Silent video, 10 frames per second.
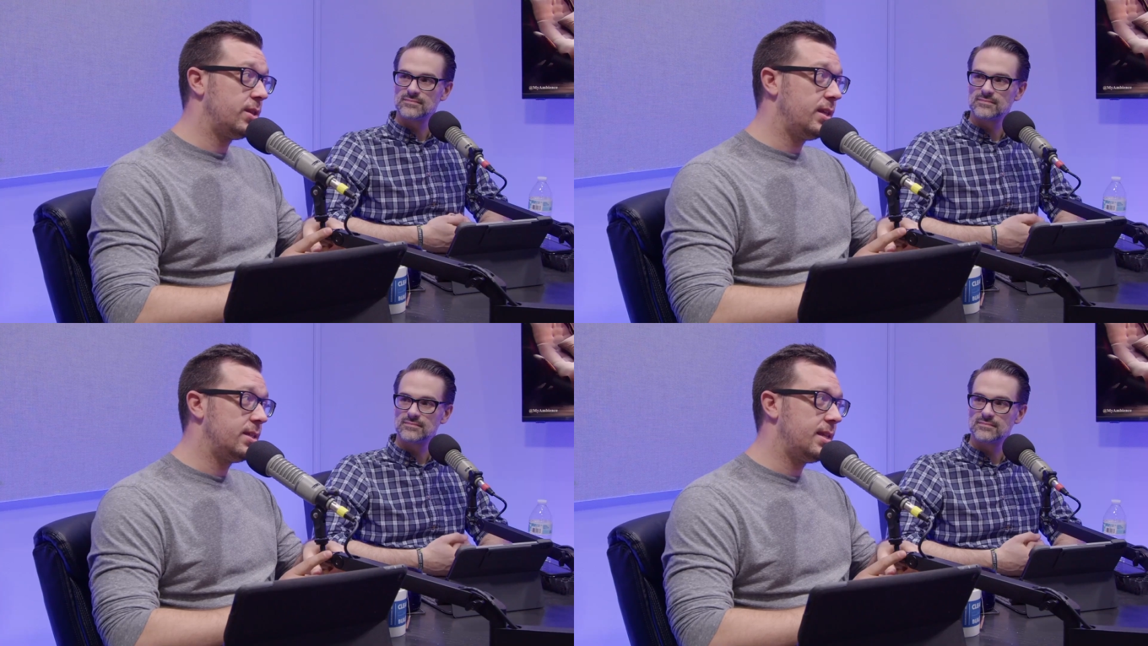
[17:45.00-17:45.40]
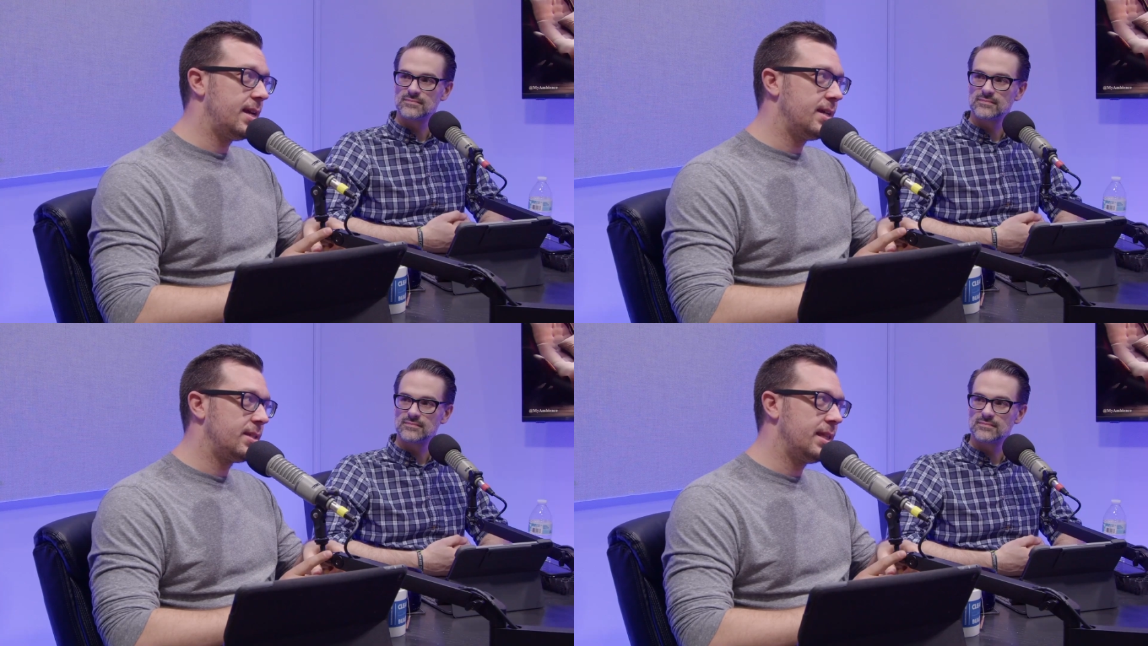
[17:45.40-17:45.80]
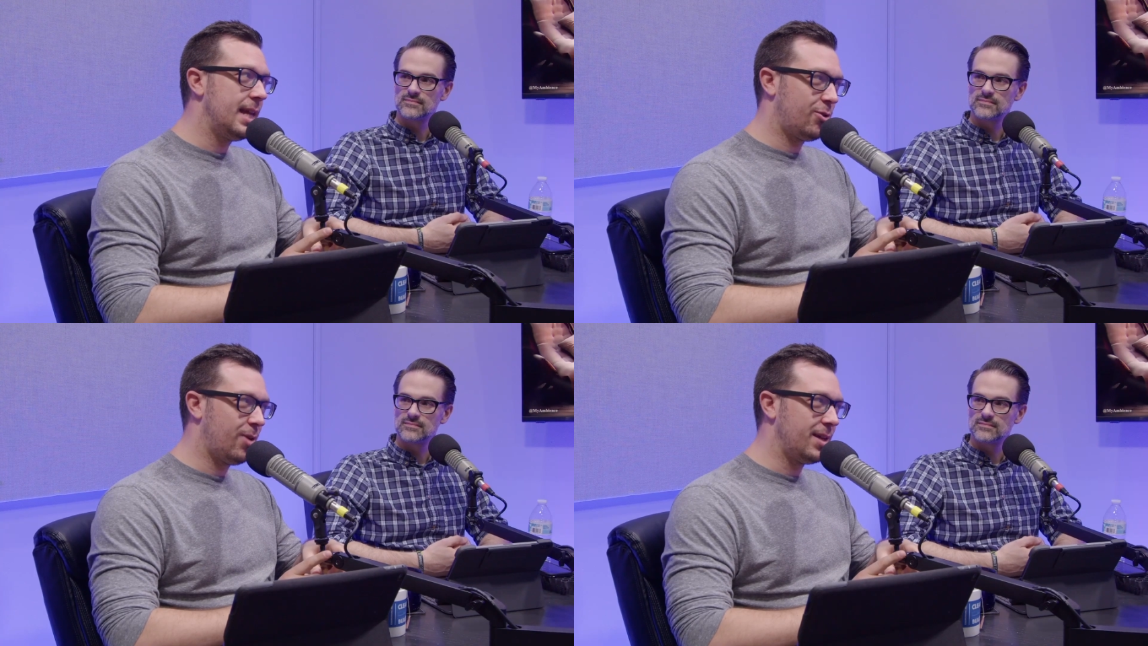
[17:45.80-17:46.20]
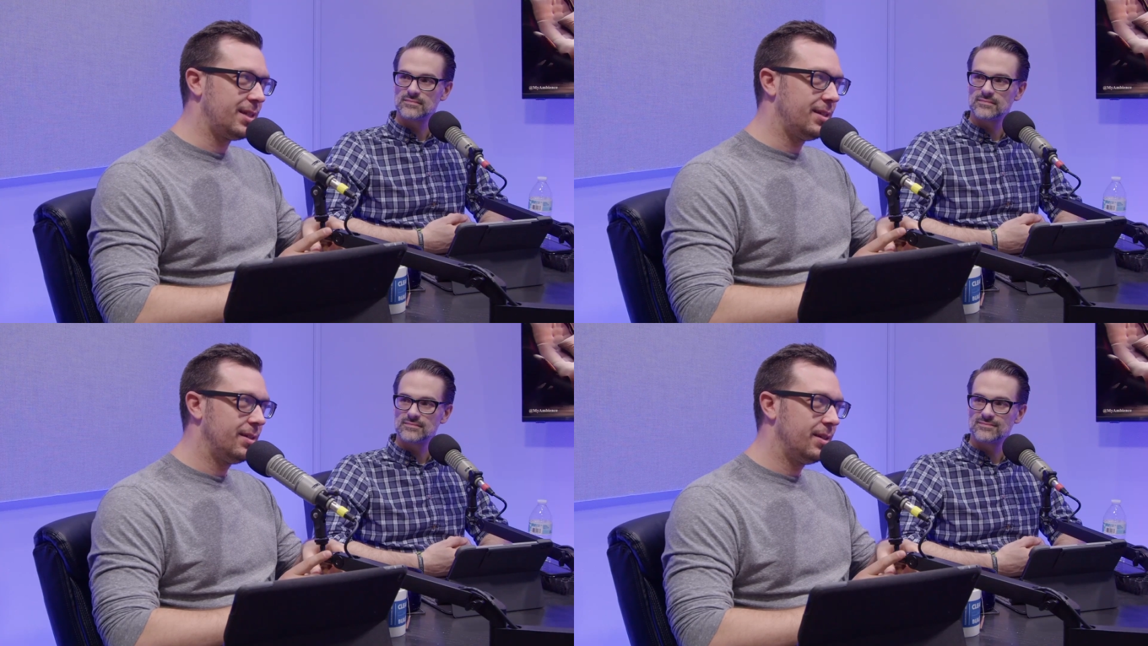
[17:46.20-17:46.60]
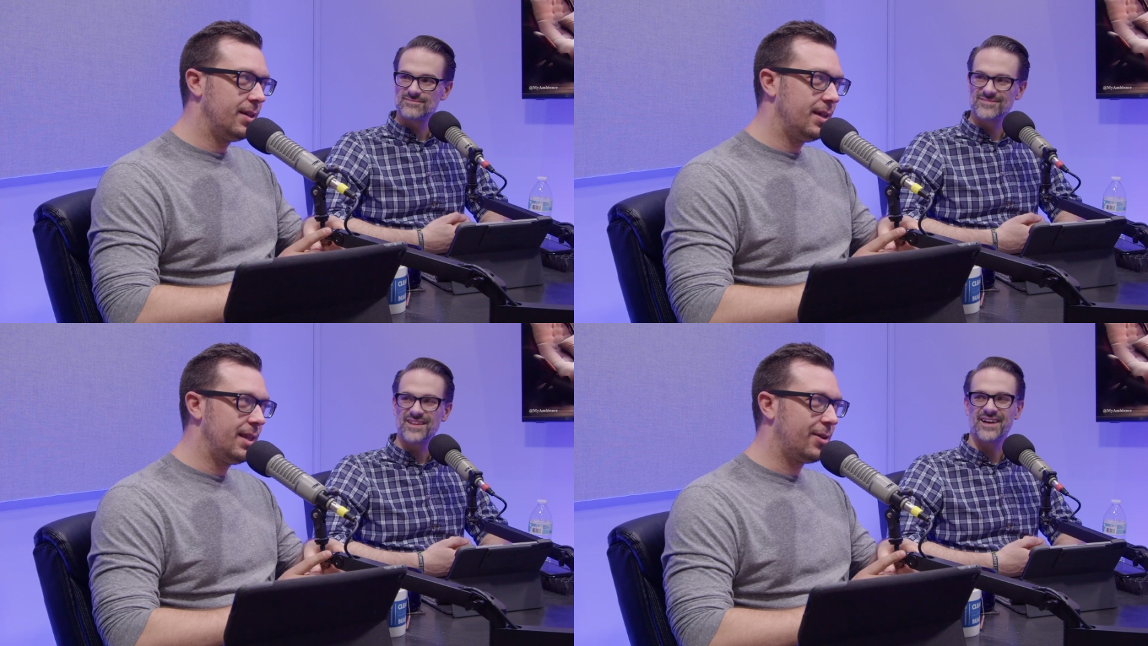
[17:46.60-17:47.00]
Speaker 1: these days. Isn't that crazy? Yeah.
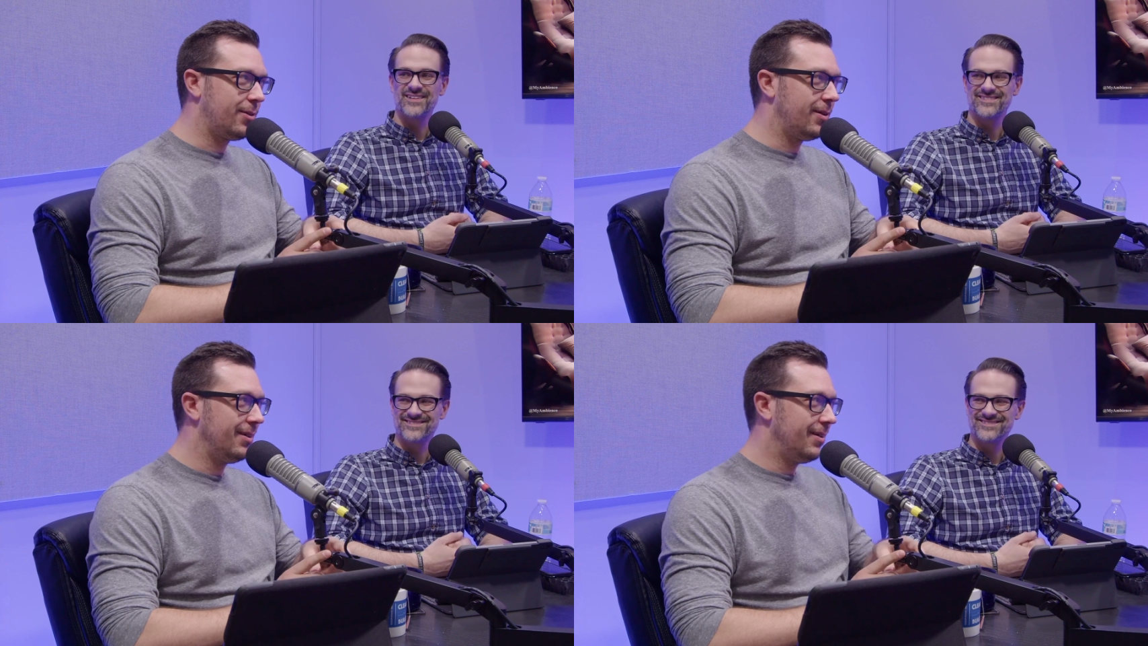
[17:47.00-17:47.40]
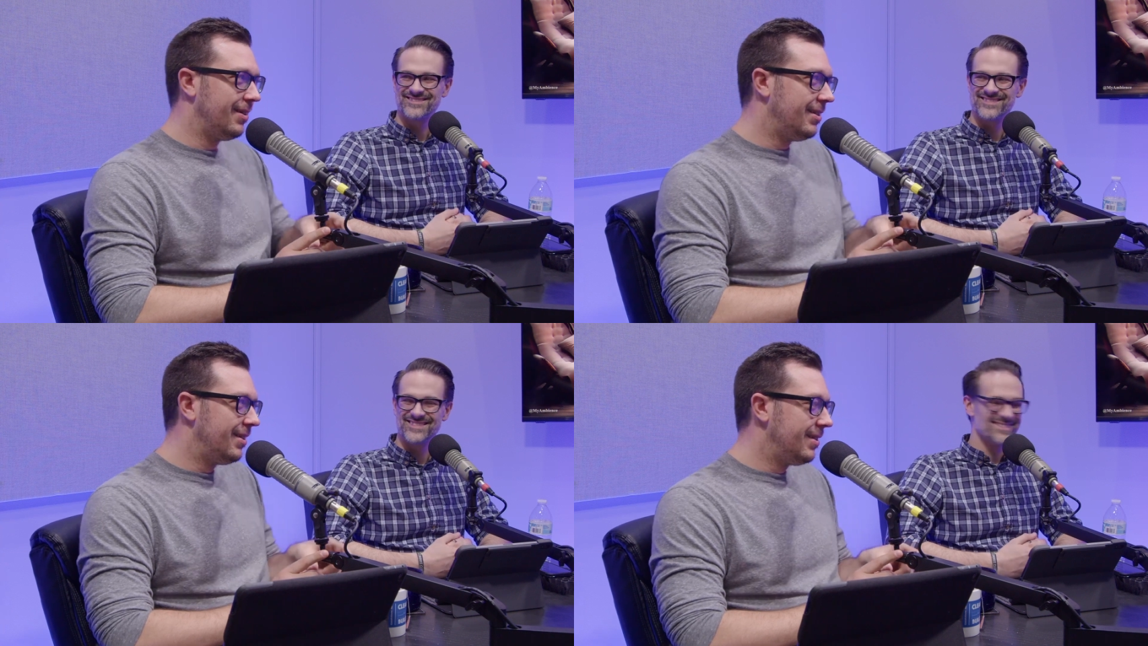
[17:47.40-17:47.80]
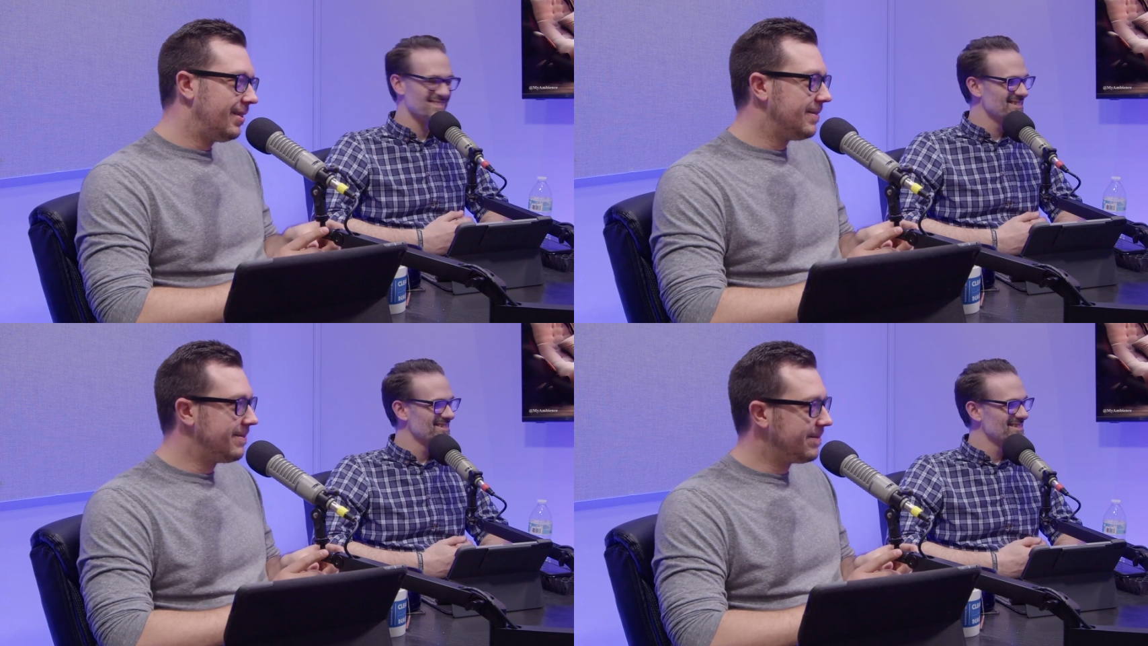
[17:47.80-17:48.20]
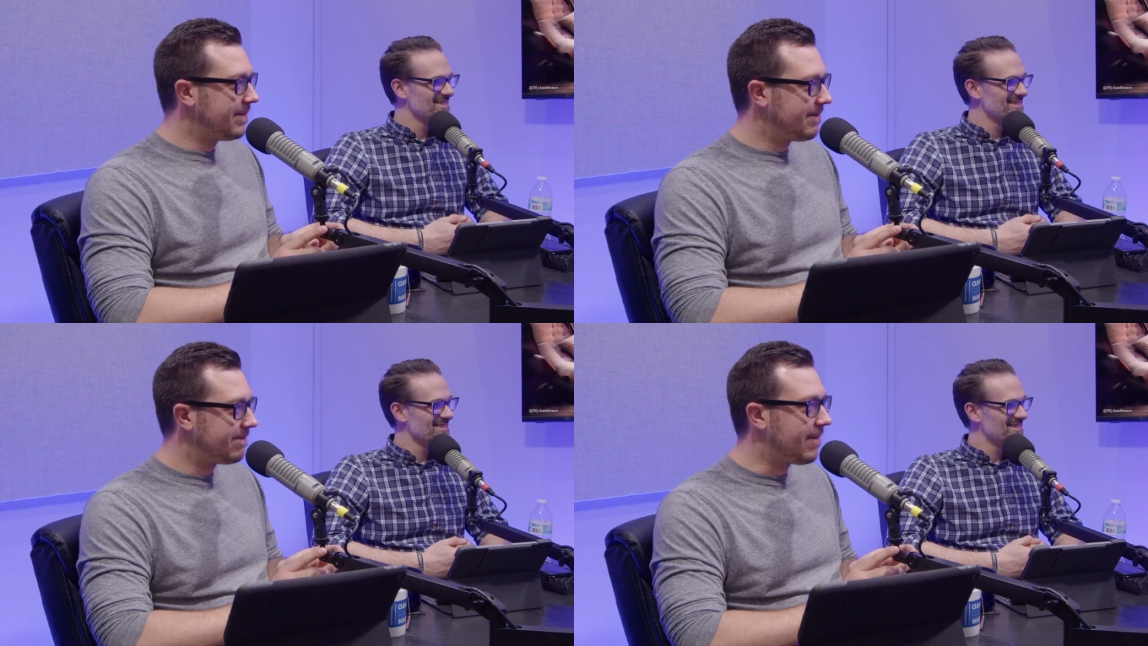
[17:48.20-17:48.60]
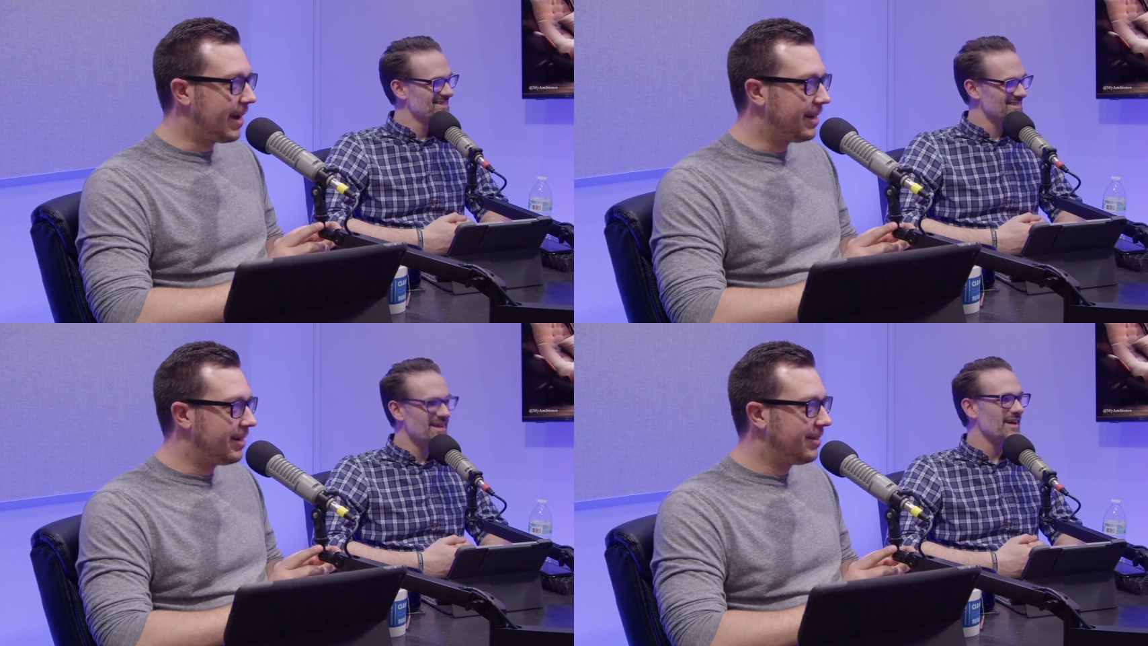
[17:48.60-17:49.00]
He yeah. didn't need another Adam.
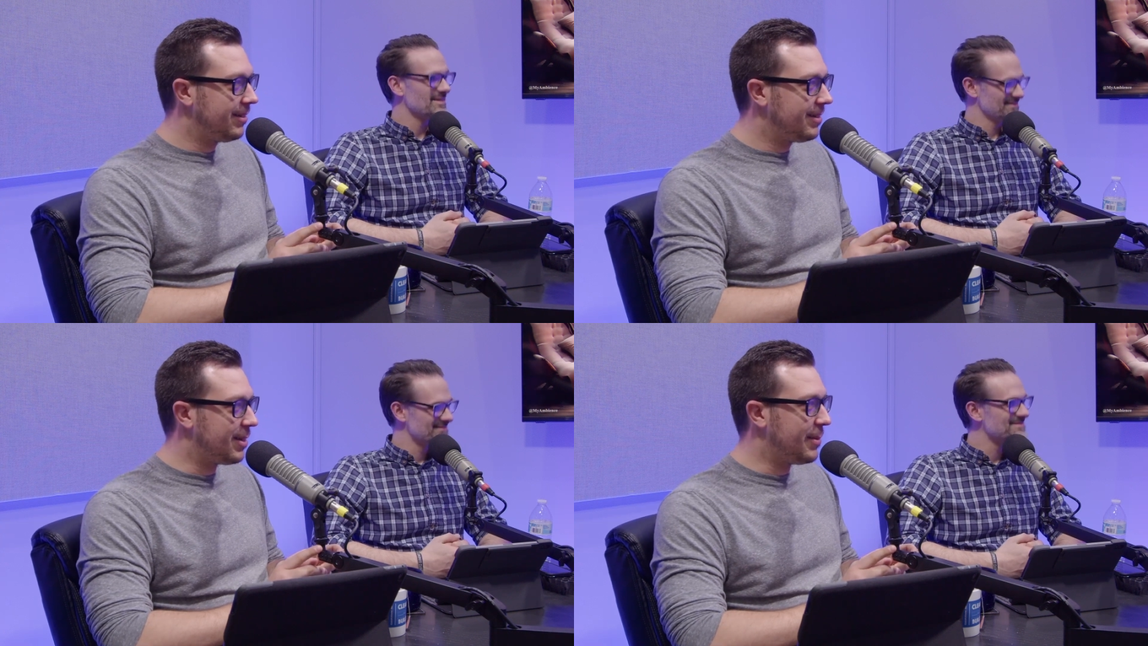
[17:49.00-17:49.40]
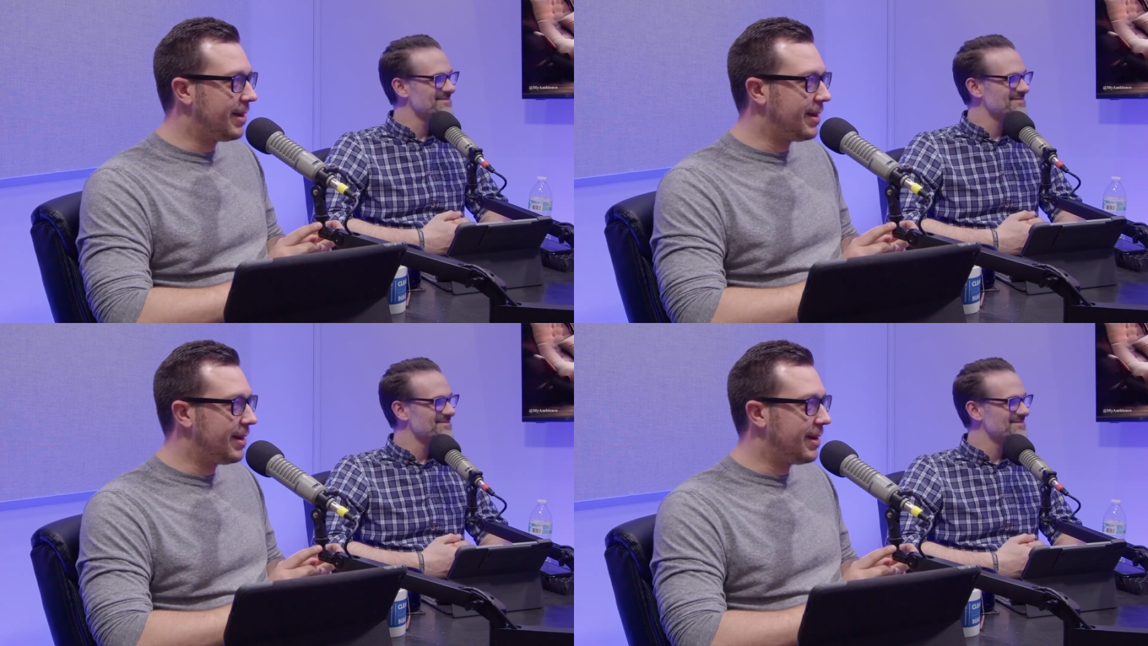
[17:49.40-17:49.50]
Right. Yeah. Somebody